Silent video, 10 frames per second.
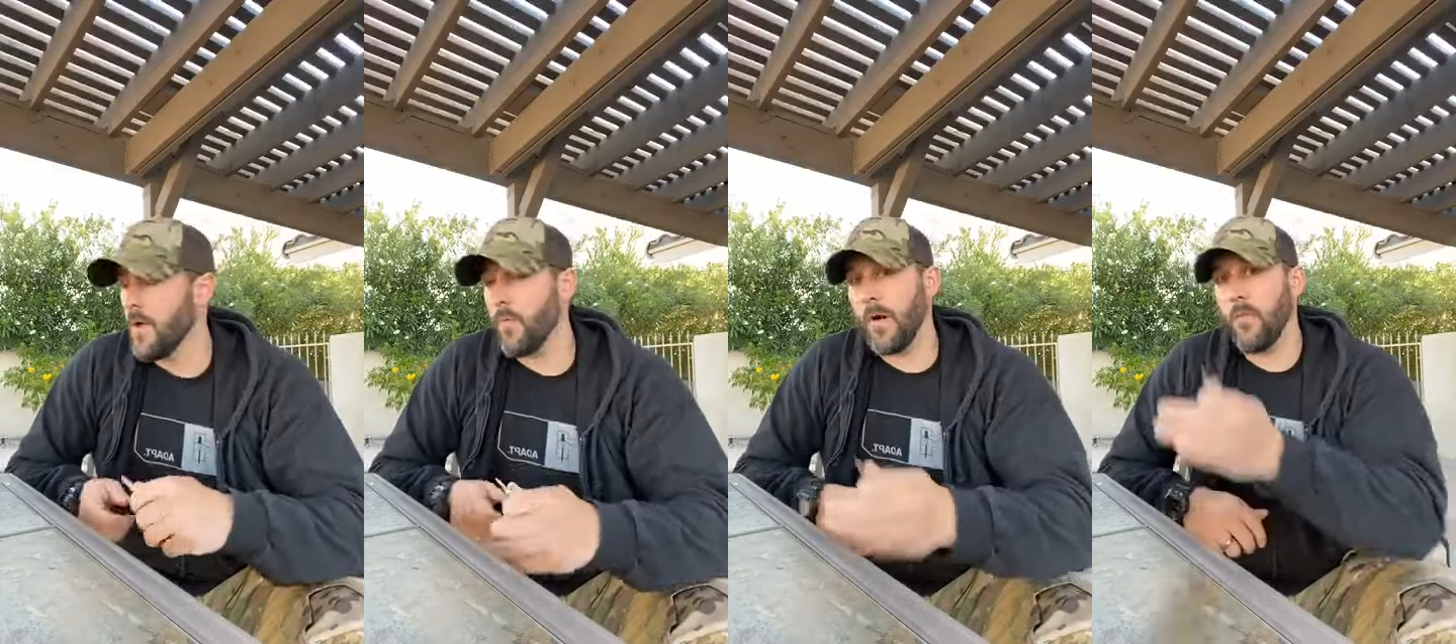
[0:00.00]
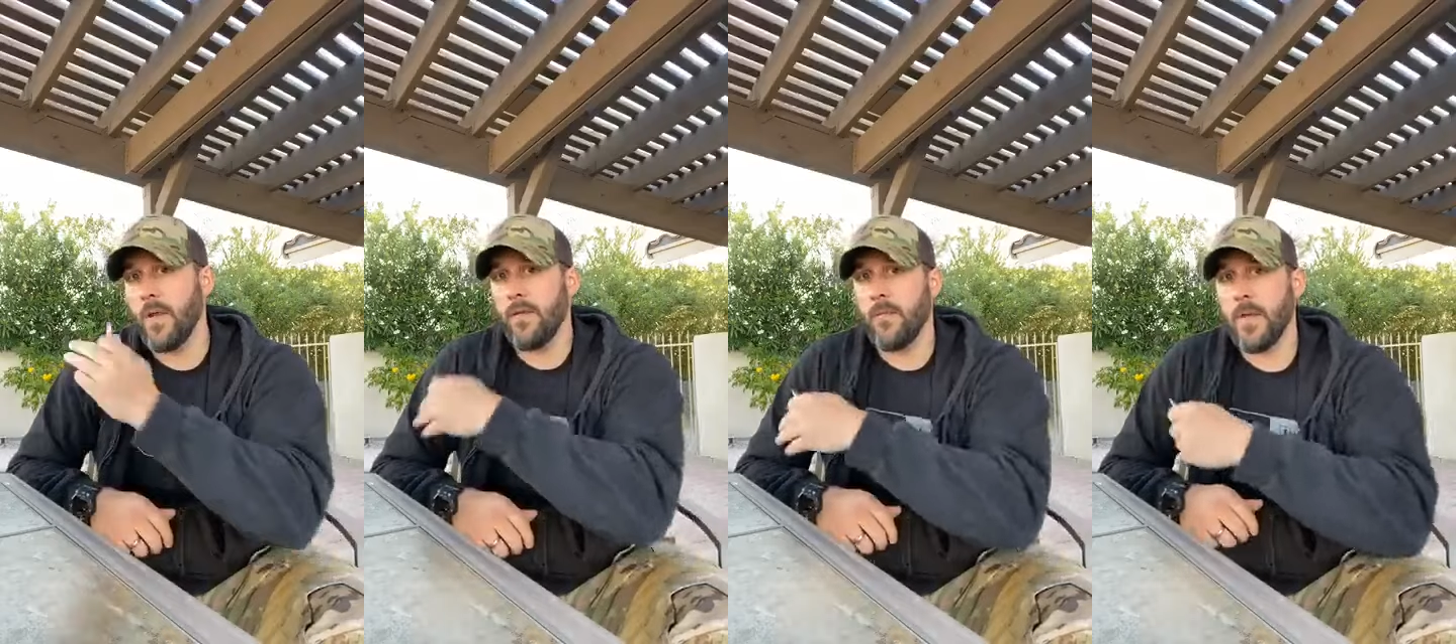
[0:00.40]
While
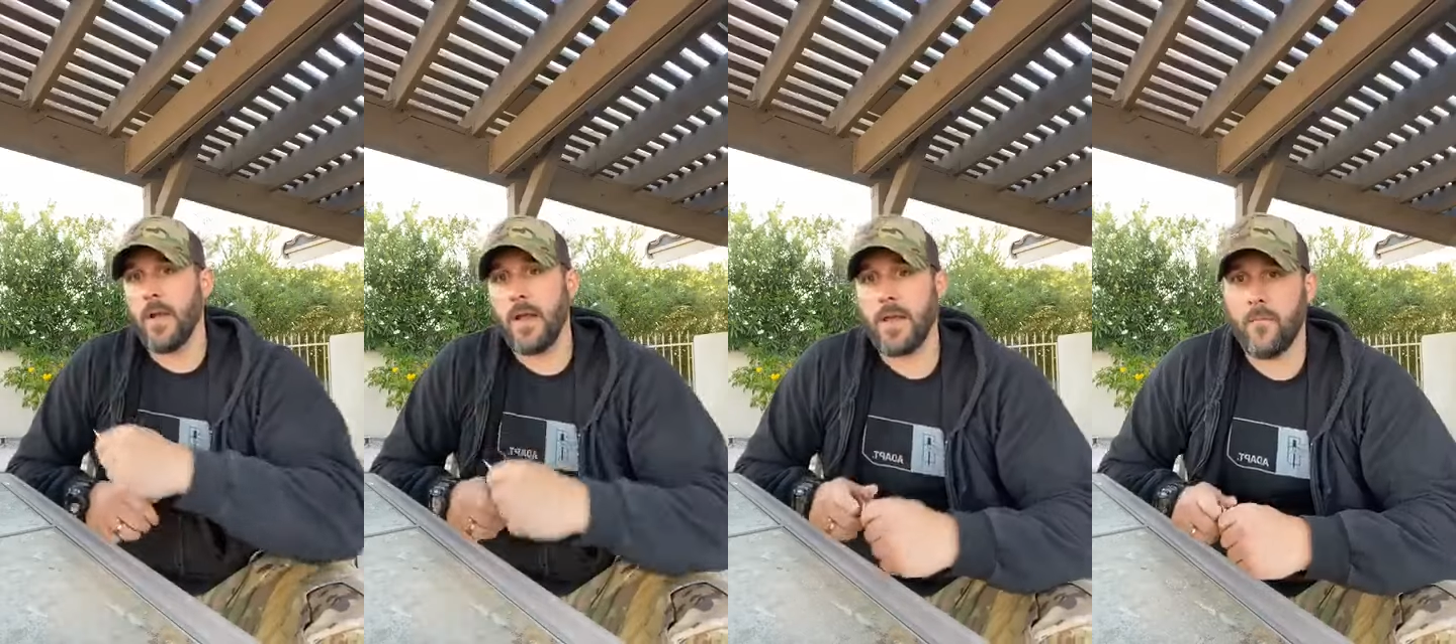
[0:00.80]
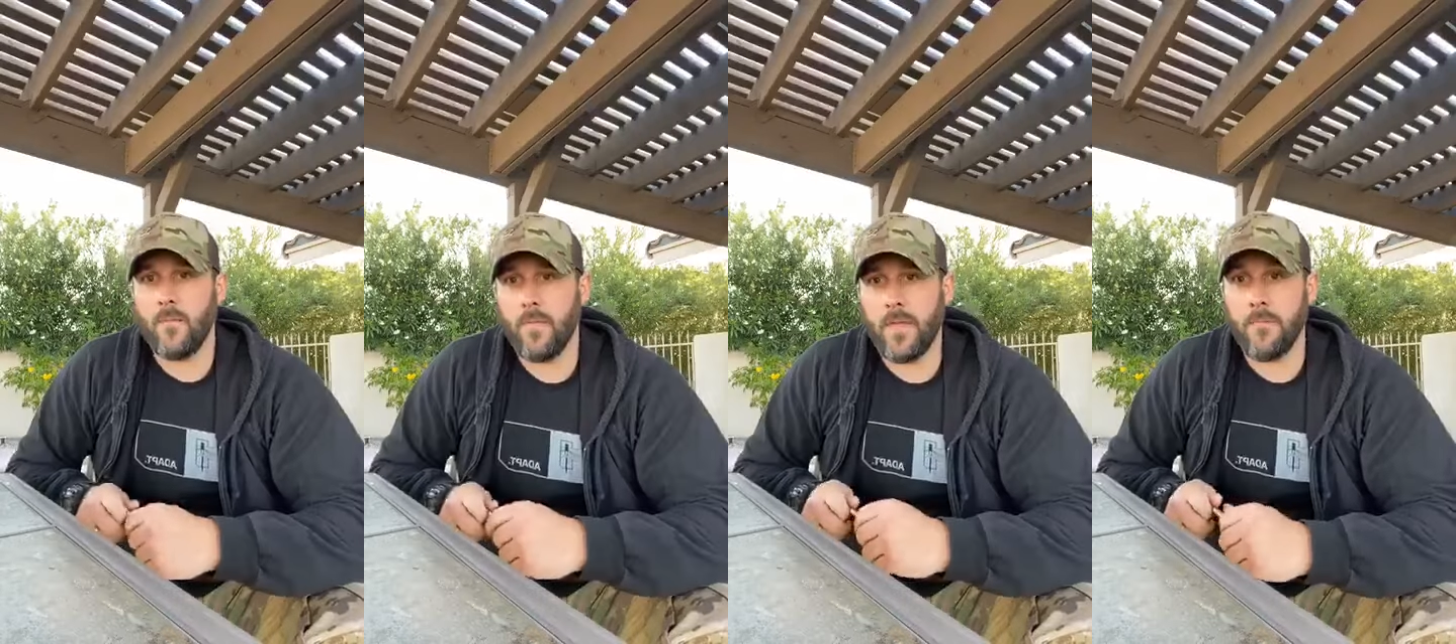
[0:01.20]
when the minute I get
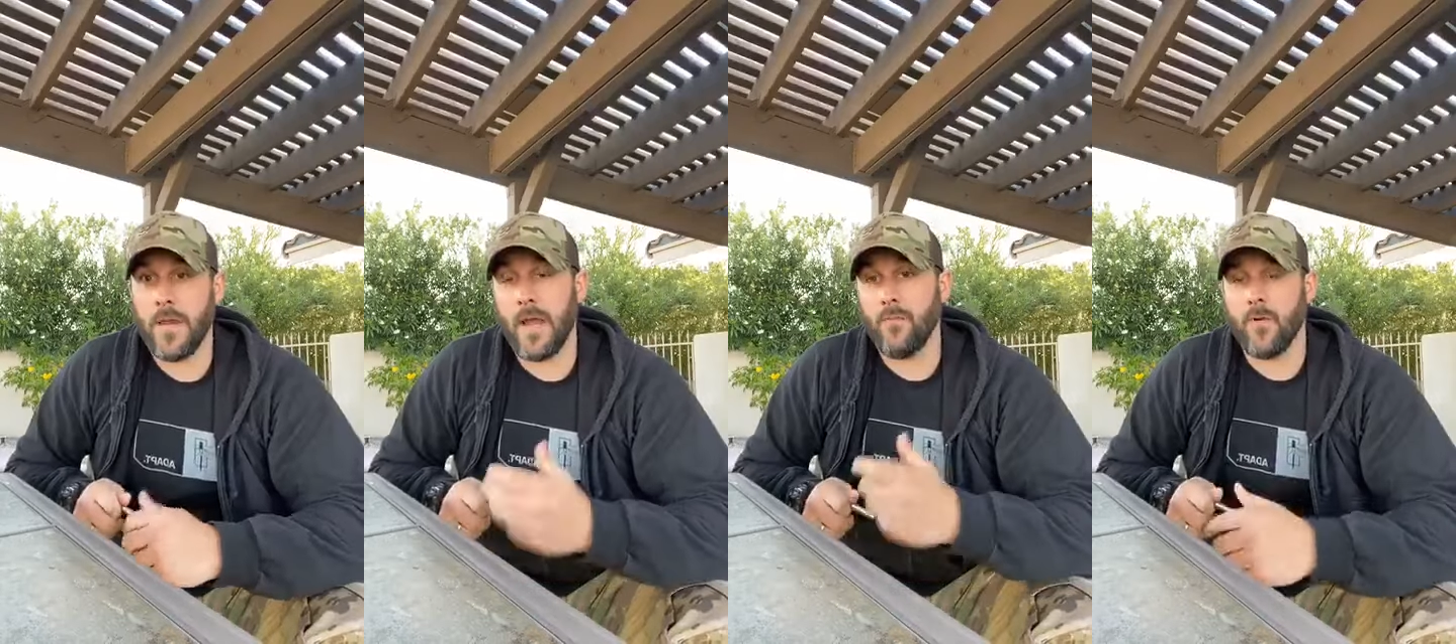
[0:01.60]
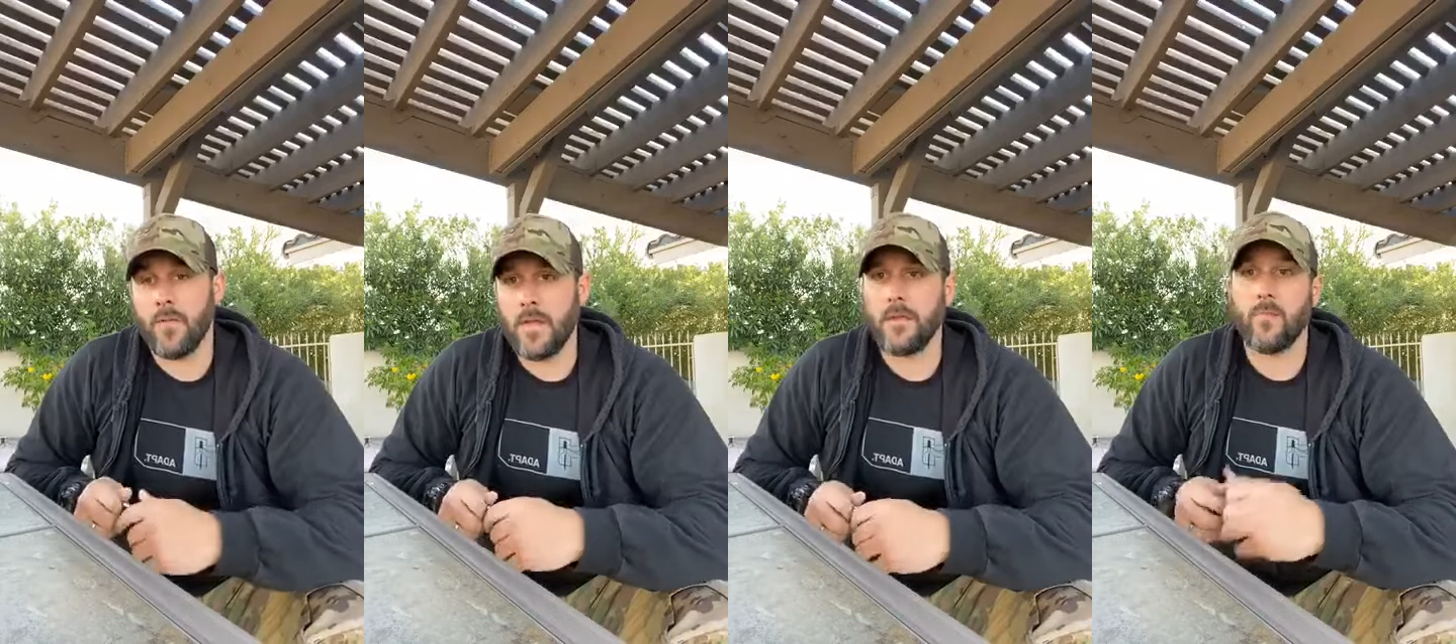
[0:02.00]
them behind one
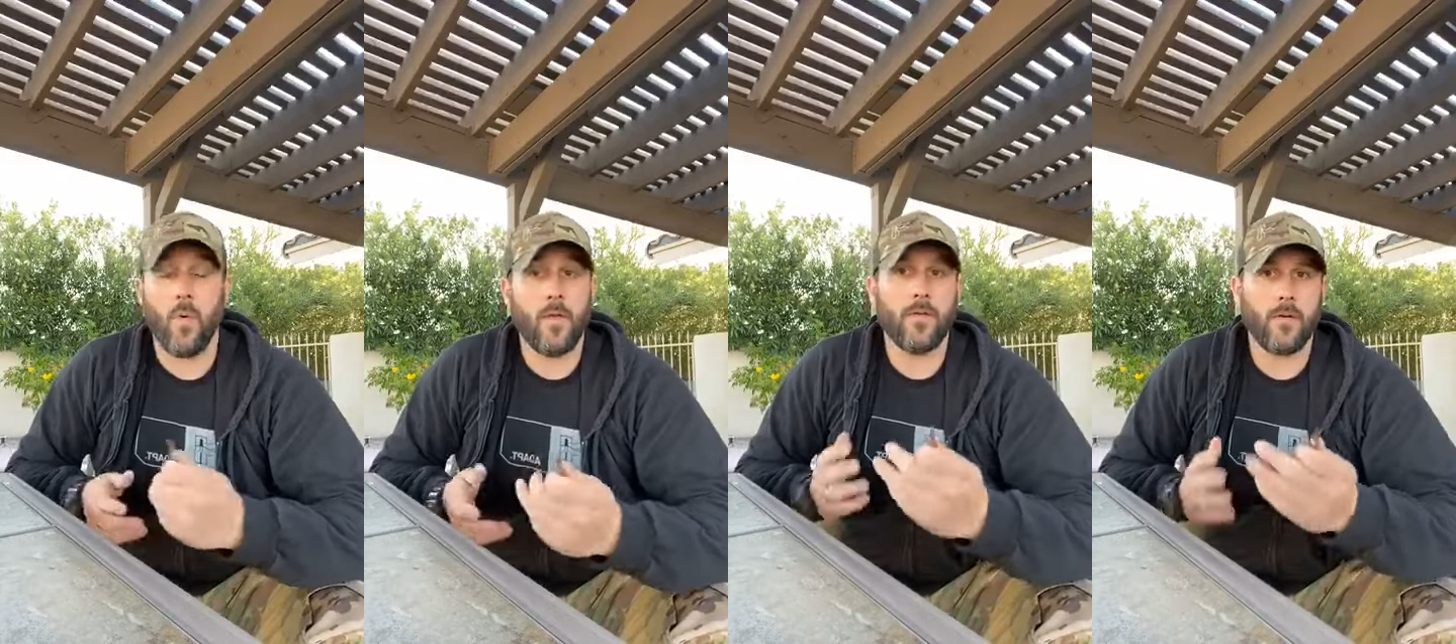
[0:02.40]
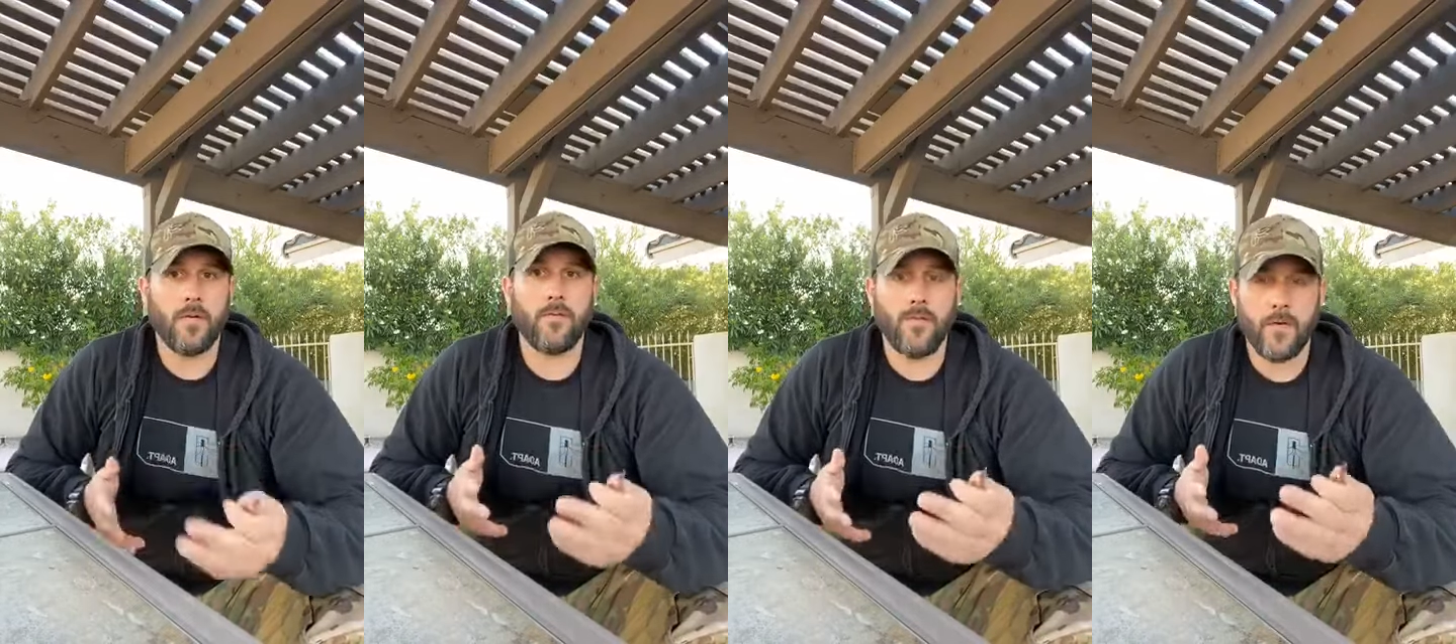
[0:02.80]
of these, one they're, in,